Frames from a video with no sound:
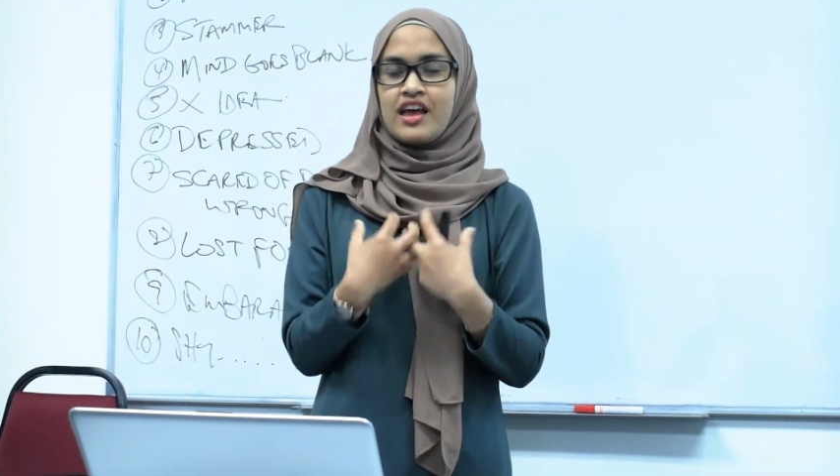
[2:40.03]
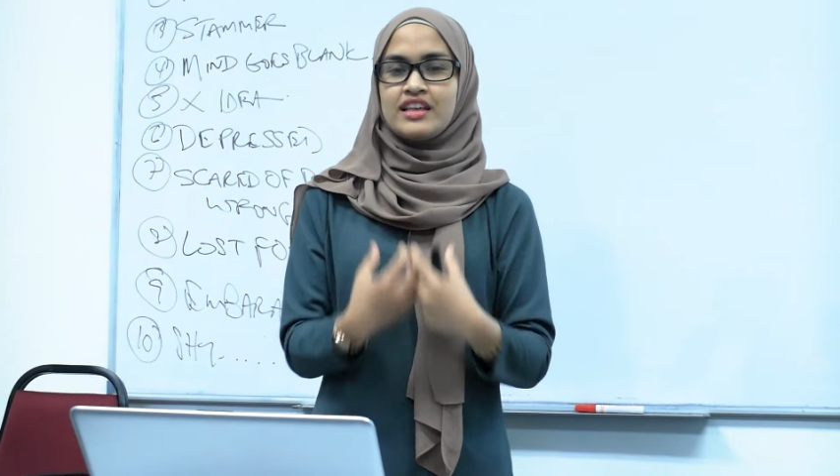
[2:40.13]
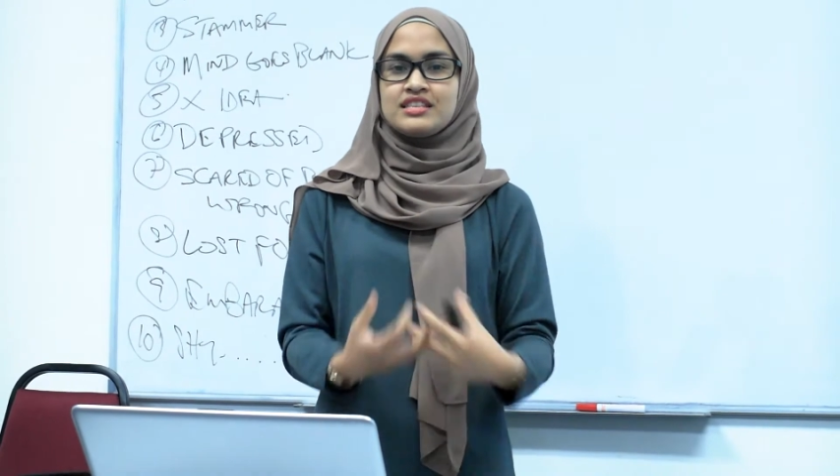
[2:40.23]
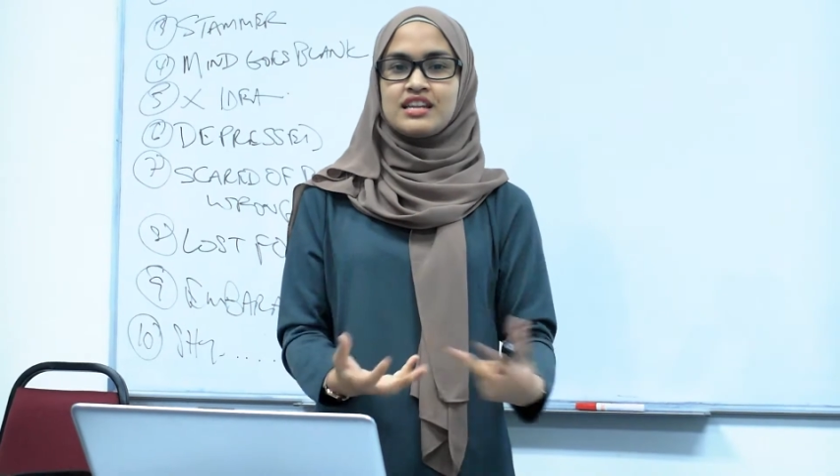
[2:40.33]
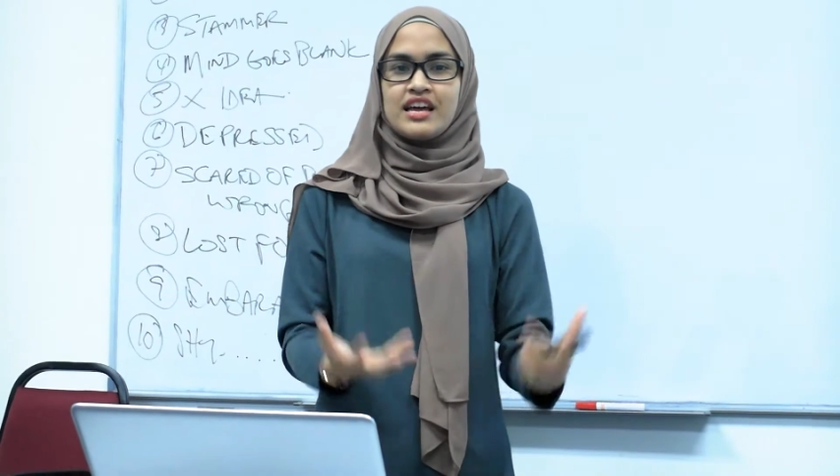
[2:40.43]

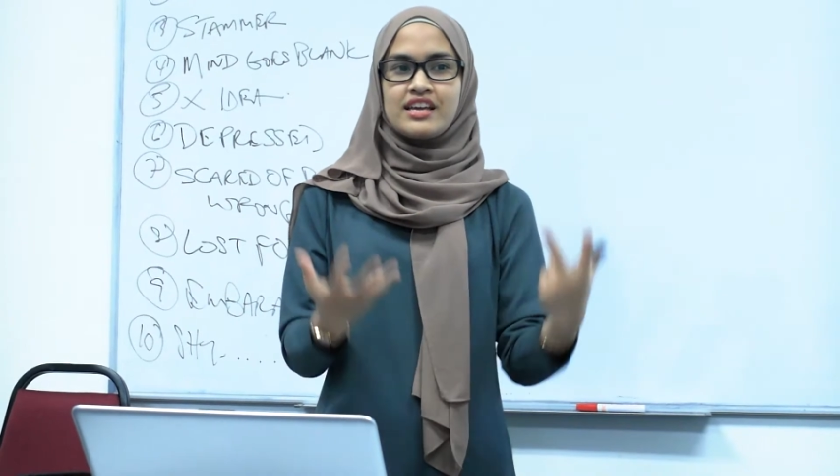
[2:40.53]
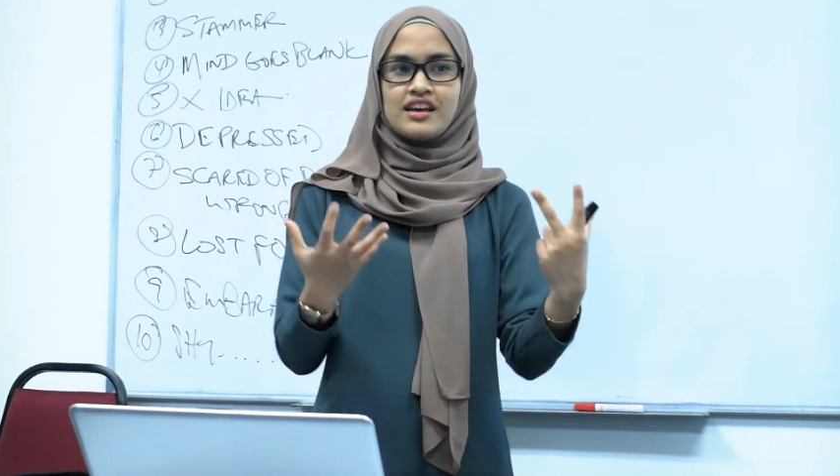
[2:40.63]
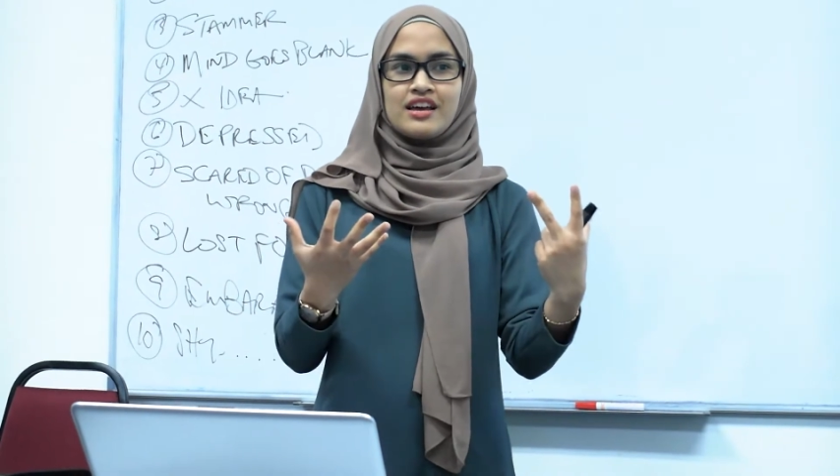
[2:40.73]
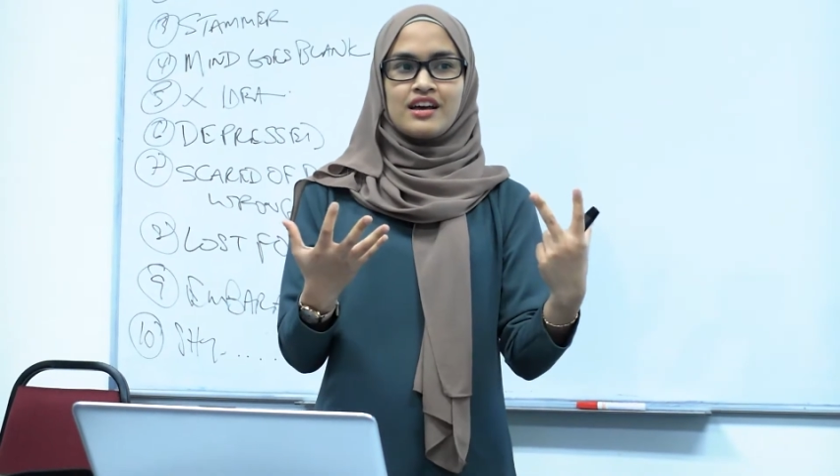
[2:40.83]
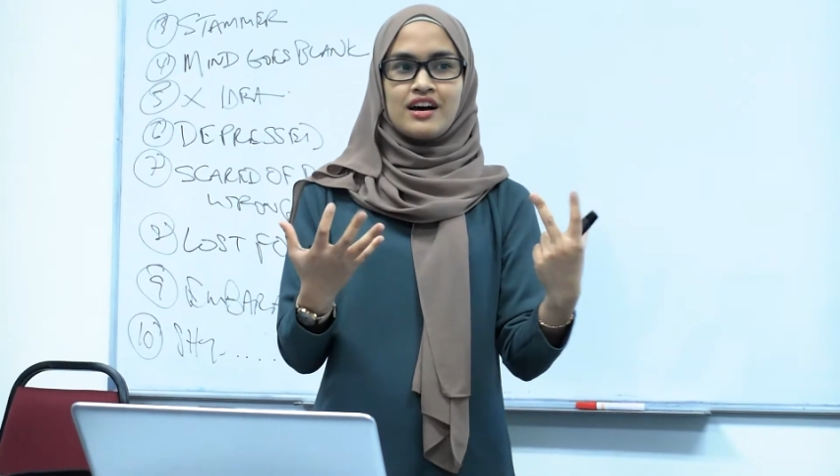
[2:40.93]
It's
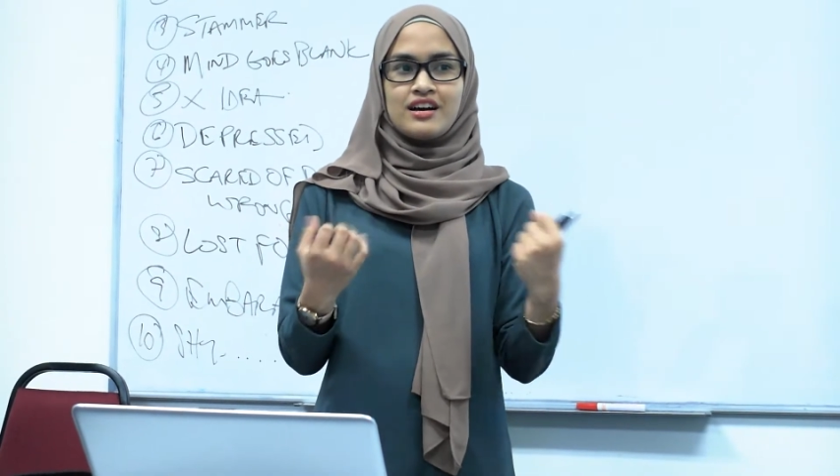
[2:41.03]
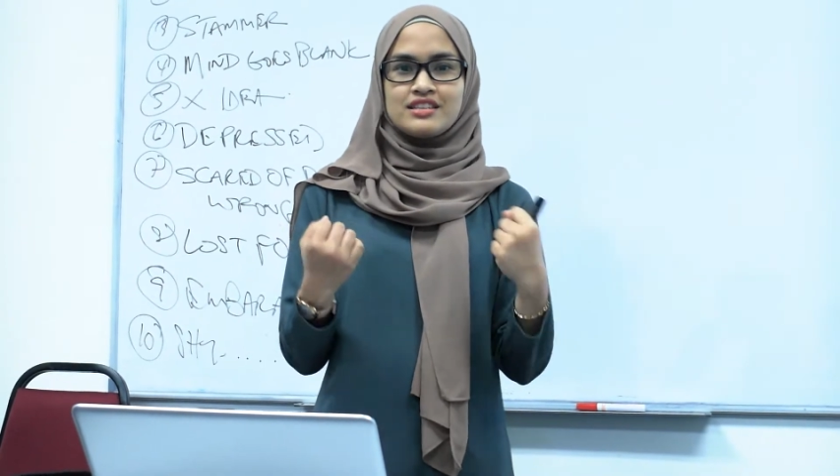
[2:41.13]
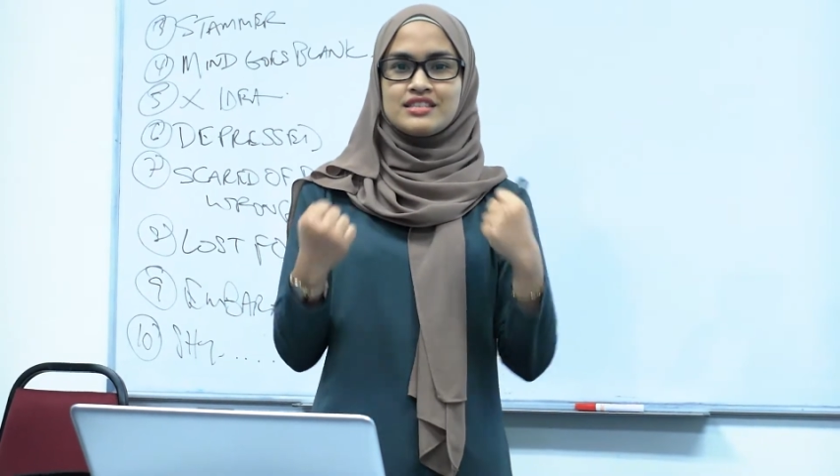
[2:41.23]
like a